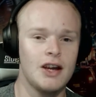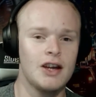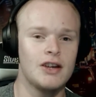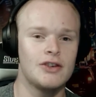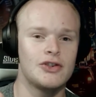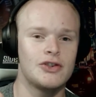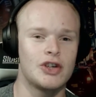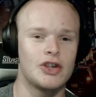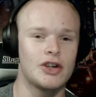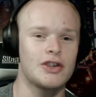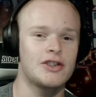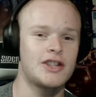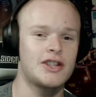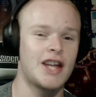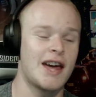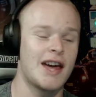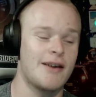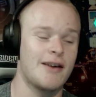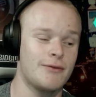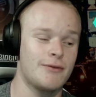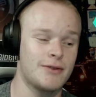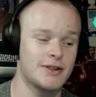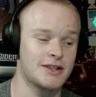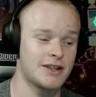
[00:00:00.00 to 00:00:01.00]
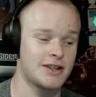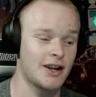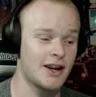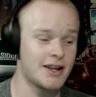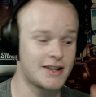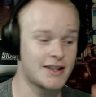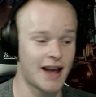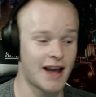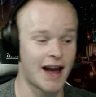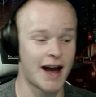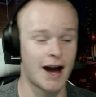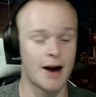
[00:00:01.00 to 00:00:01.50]
just to emphasize
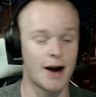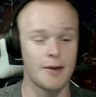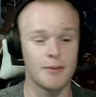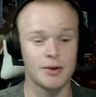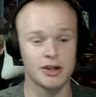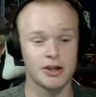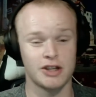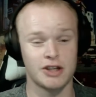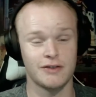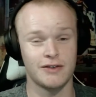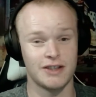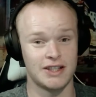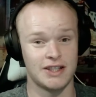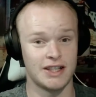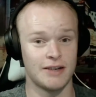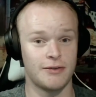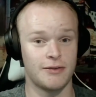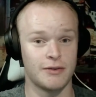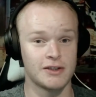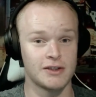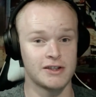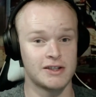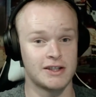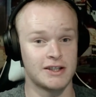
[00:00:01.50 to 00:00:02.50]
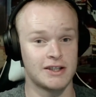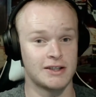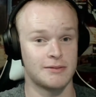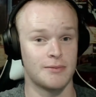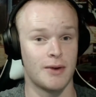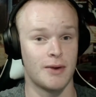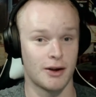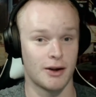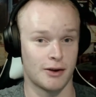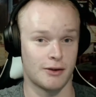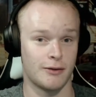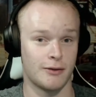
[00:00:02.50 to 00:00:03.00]
how much of a difference this
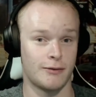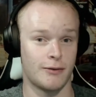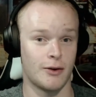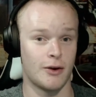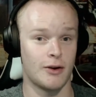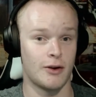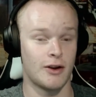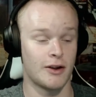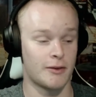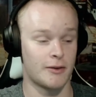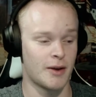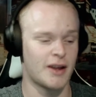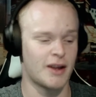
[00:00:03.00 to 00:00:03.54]
microphone has made.